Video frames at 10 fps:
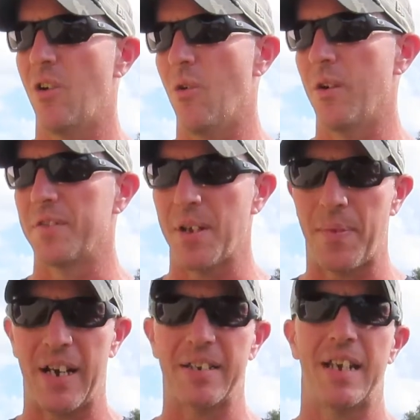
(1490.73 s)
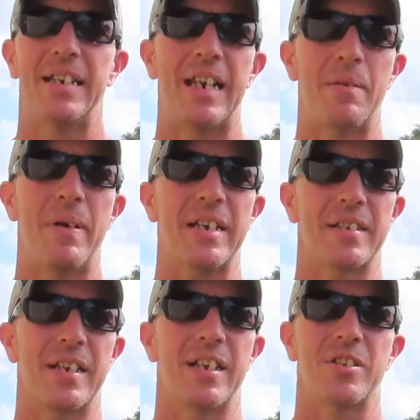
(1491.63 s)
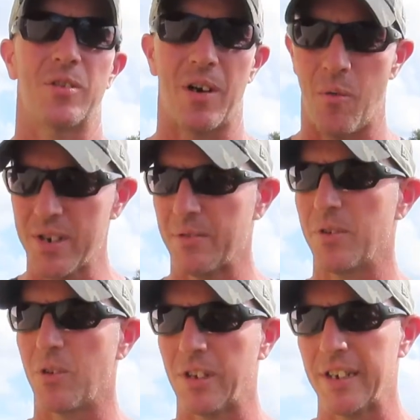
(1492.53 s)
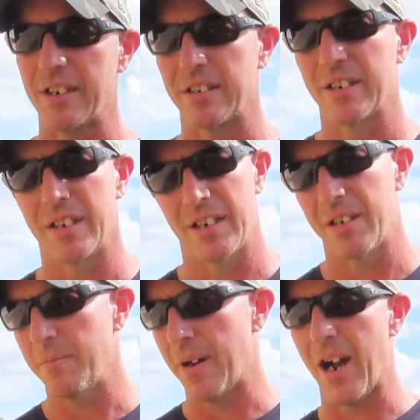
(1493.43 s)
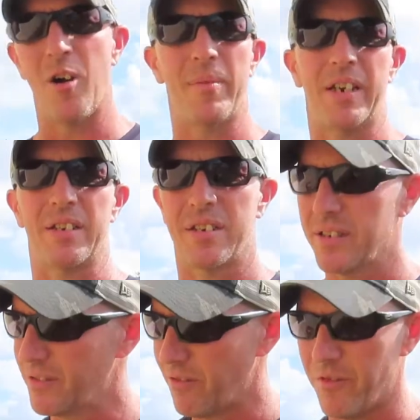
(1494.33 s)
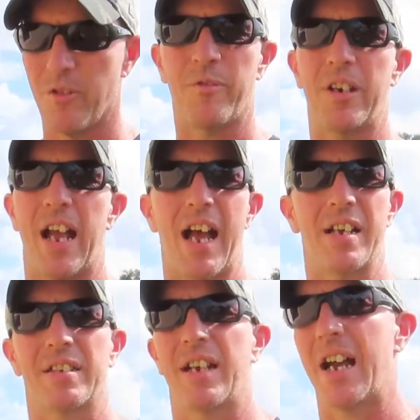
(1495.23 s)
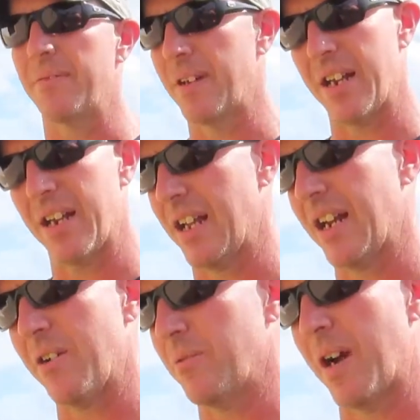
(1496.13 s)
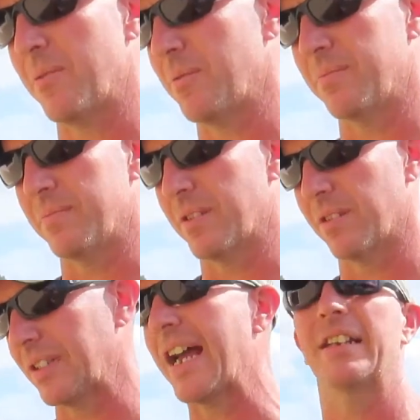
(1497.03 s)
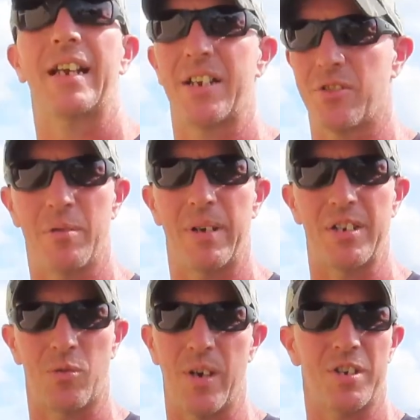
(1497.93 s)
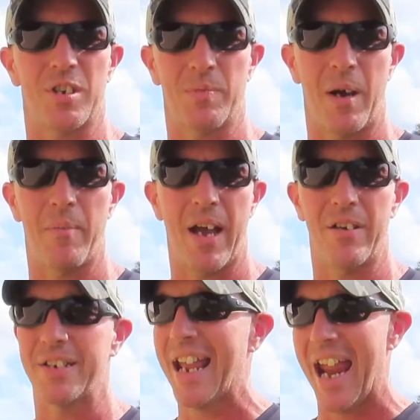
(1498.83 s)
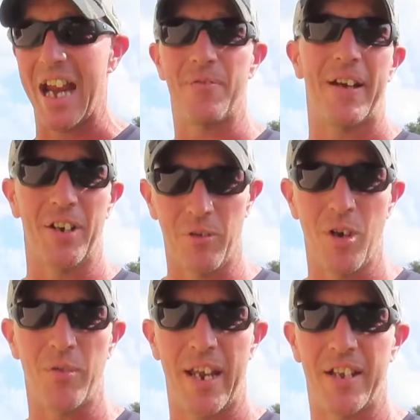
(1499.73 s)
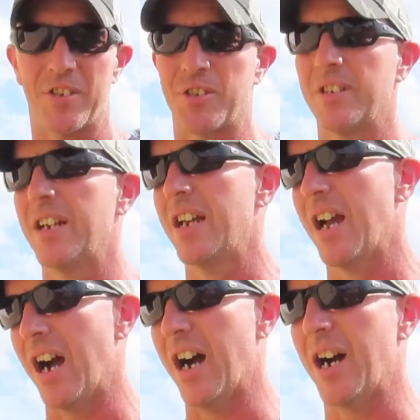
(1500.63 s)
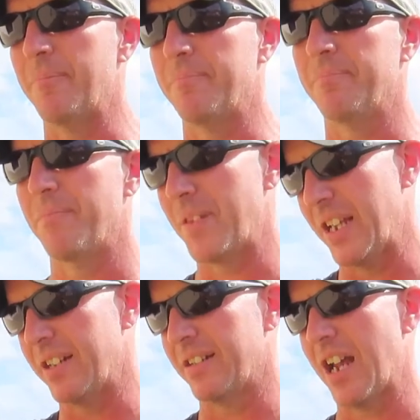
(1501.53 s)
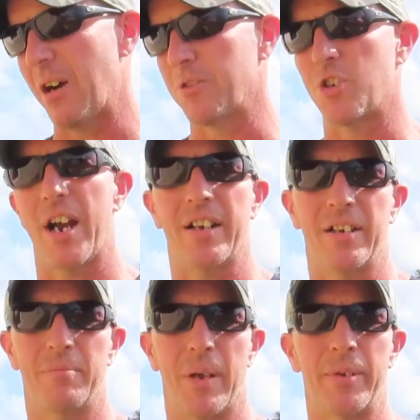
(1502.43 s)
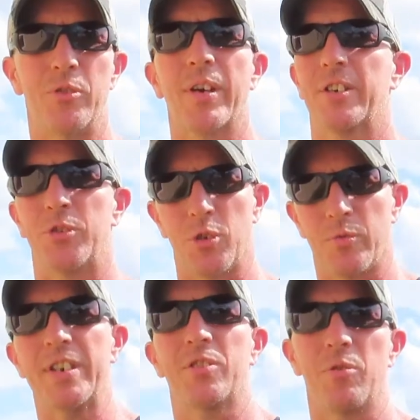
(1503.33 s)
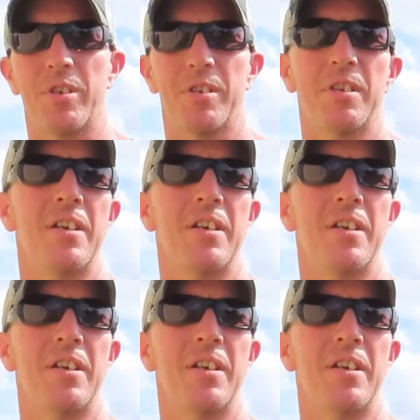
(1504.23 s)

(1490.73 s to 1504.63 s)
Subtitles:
or if something I said didn't make sense, or I wasn't real clear, by all means, feel free to ask, and I will gladly answer anybody's questions about batteries. And if I don't know the answer, then I will try to maybe direct you to a resource